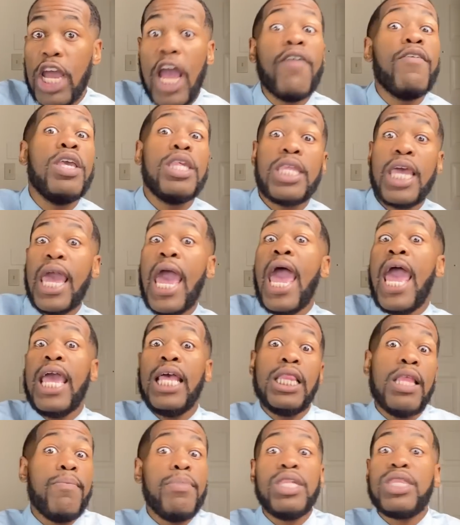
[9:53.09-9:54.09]
If he say, hey,
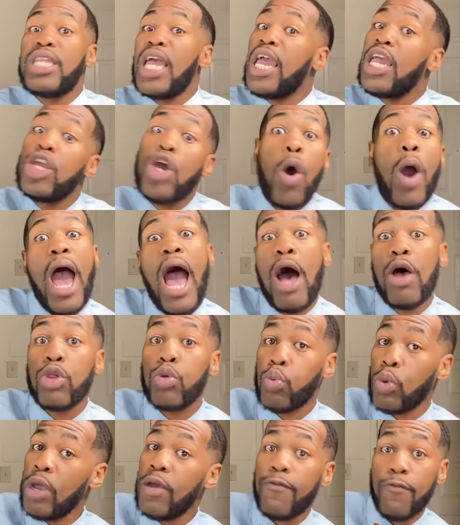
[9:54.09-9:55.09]
let me stay in your house
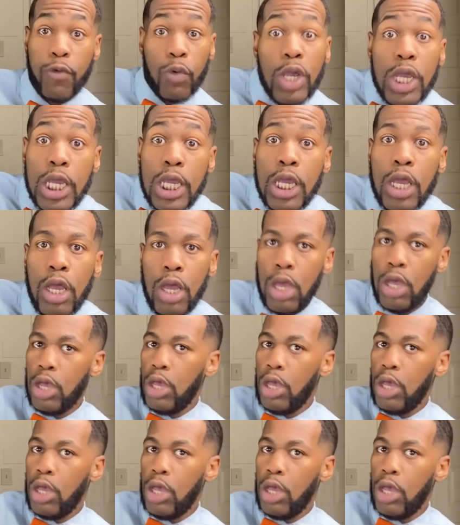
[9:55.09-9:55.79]
rent free,